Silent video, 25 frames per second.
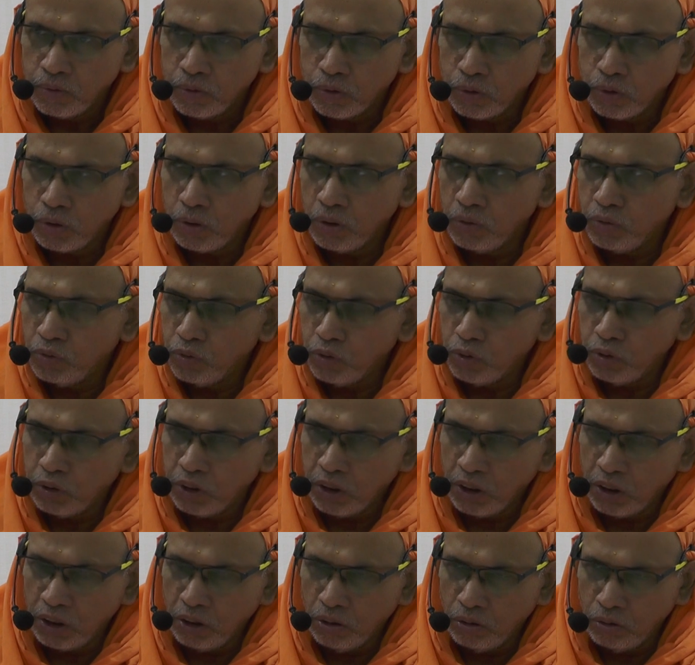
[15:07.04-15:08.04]
So if you
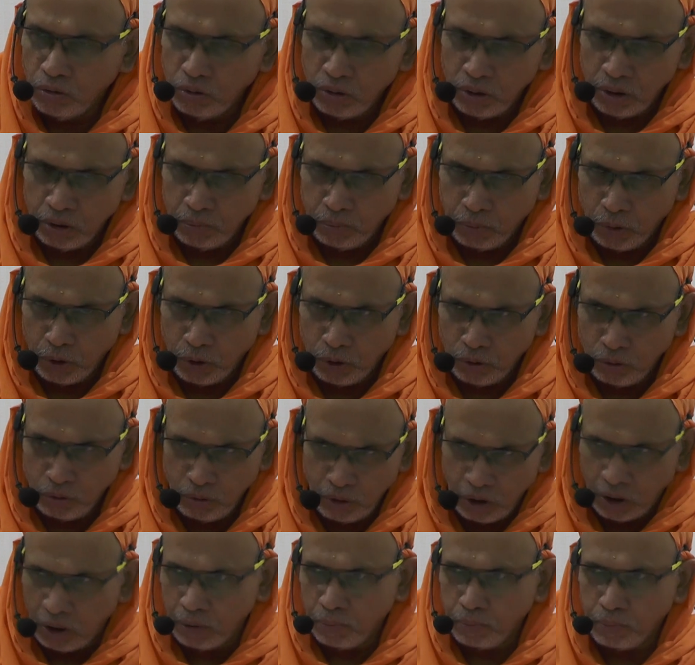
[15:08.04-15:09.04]
take out the
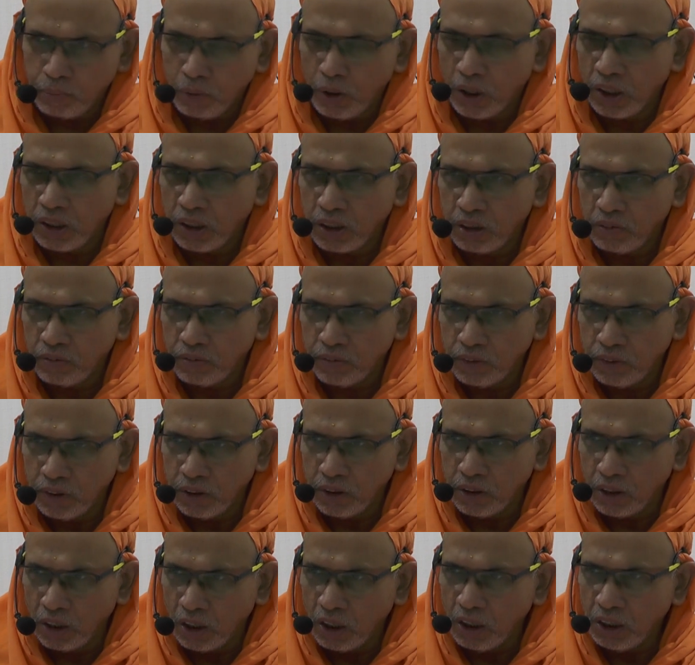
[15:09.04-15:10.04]
particular part of
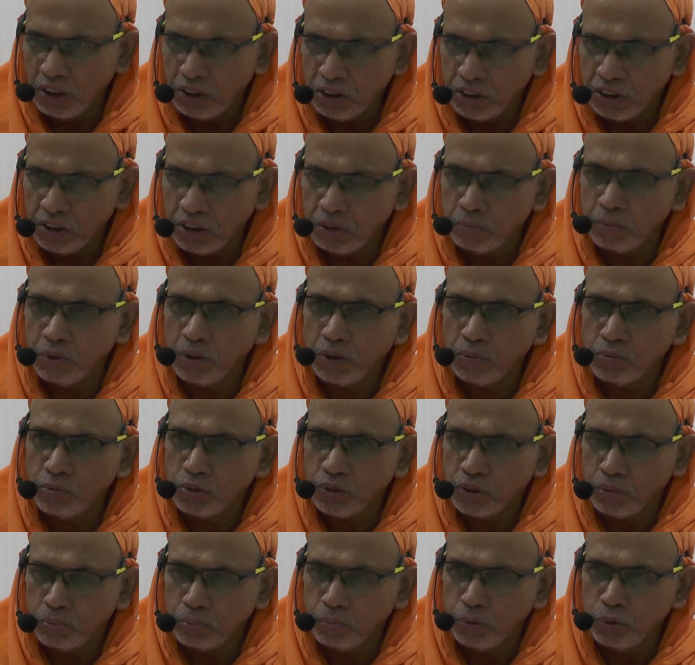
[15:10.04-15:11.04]
the knowledge, it
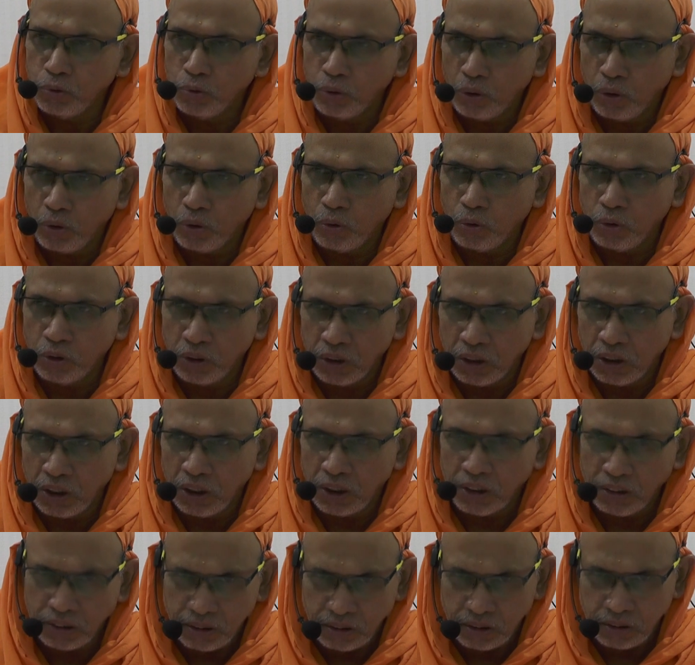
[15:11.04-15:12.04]
becomes the pure
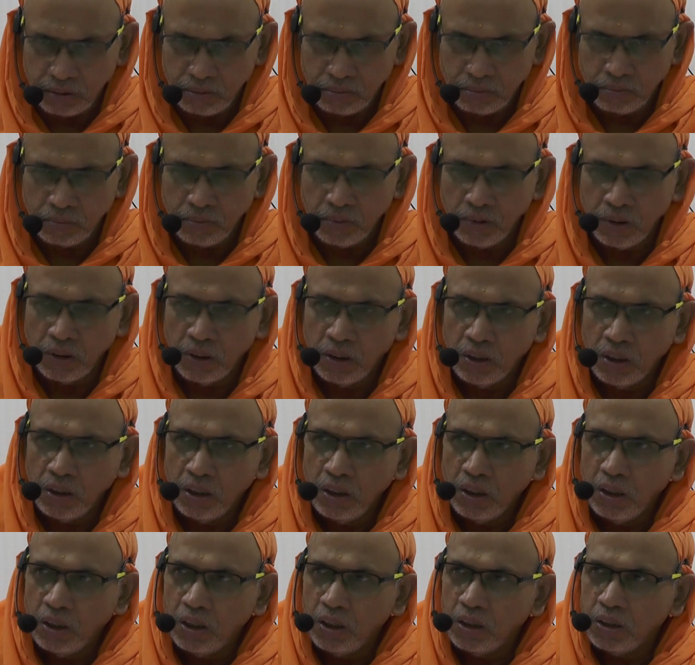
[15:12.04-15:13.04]
knowingness.
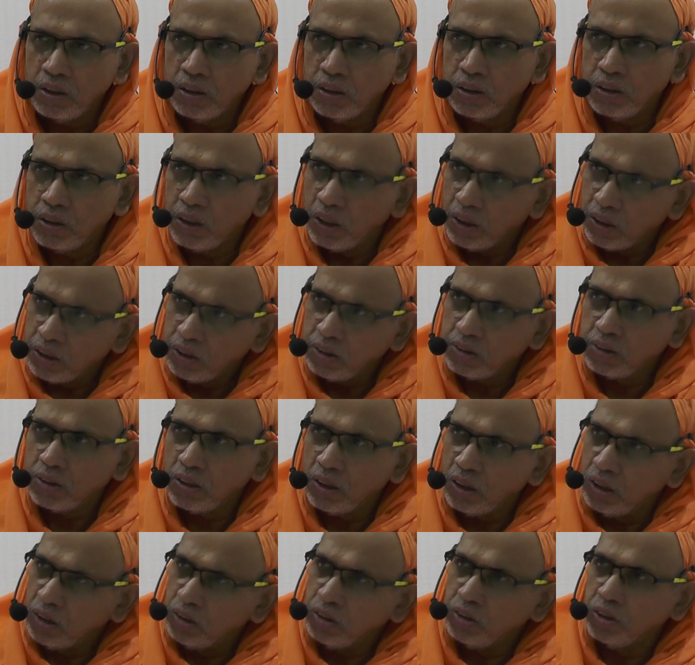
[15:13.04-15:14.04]
That is
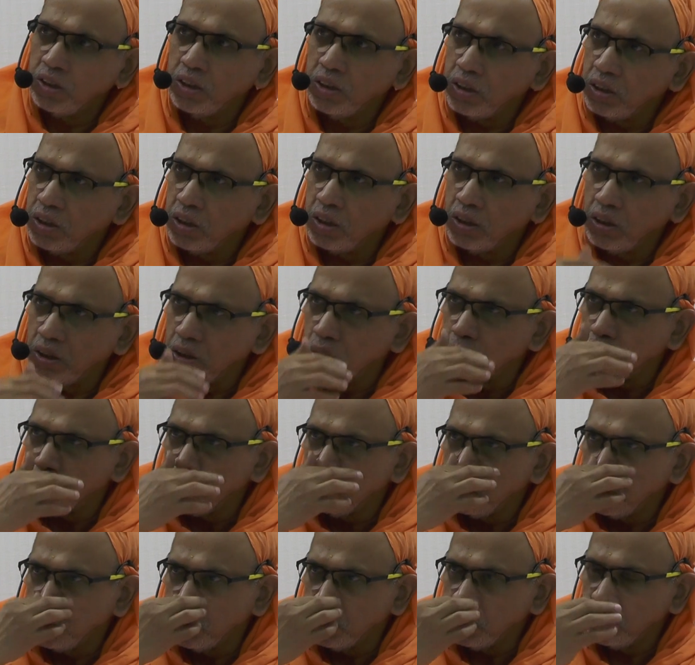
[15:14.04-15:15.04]
called Chaitanya.
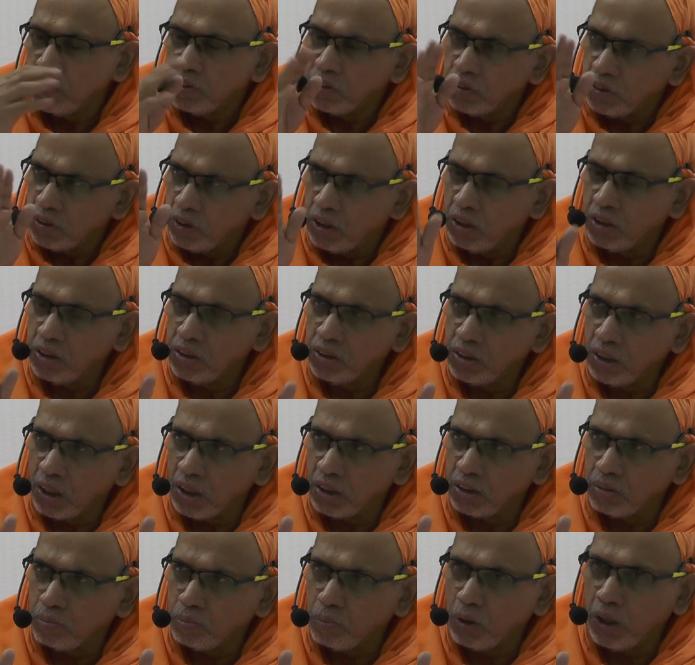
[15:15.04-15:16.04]
That is
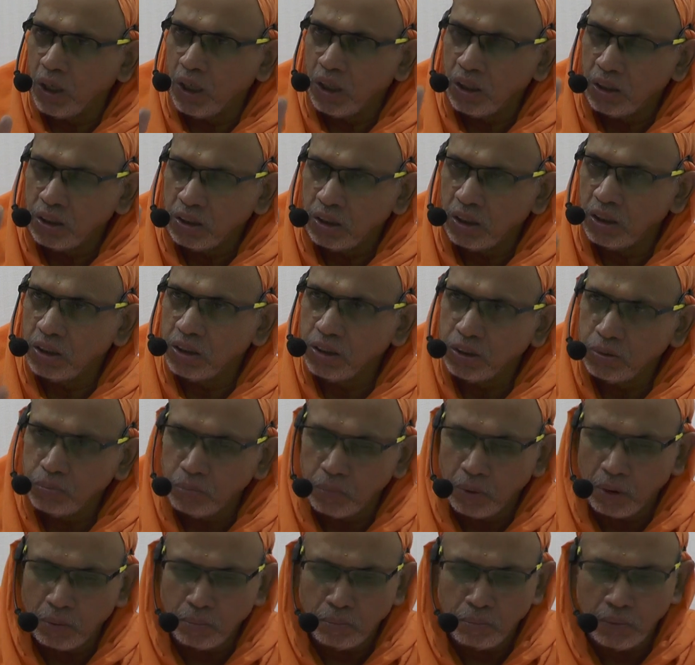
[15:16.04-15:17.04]
Atma. That is
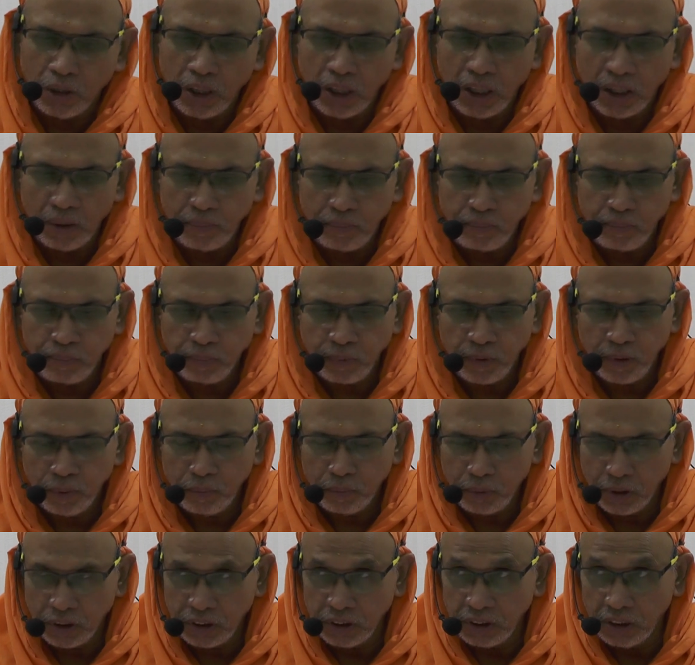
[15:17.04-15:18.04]
Brahma.
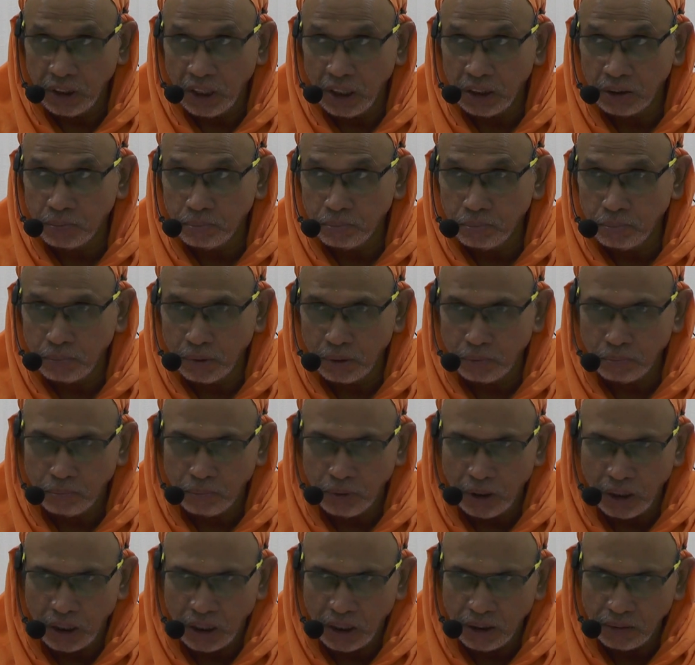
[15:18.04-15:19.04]
Prajnanam
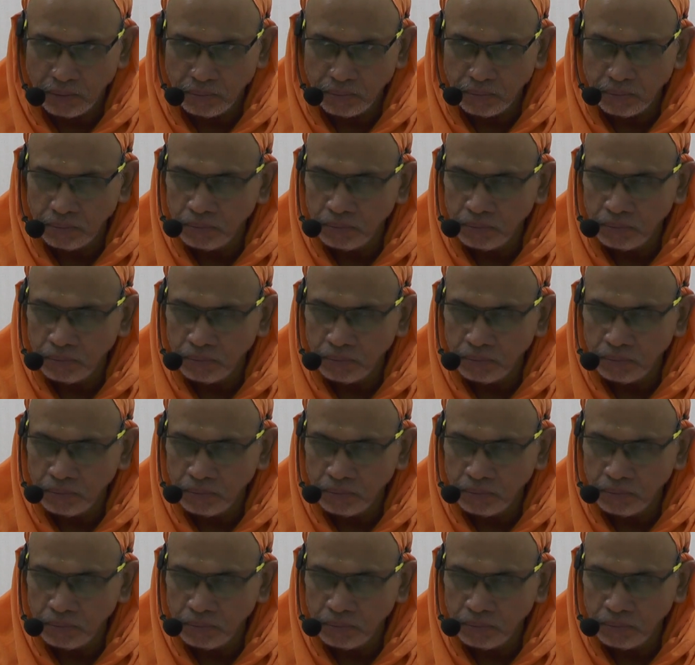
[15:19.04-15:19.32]
Brahma.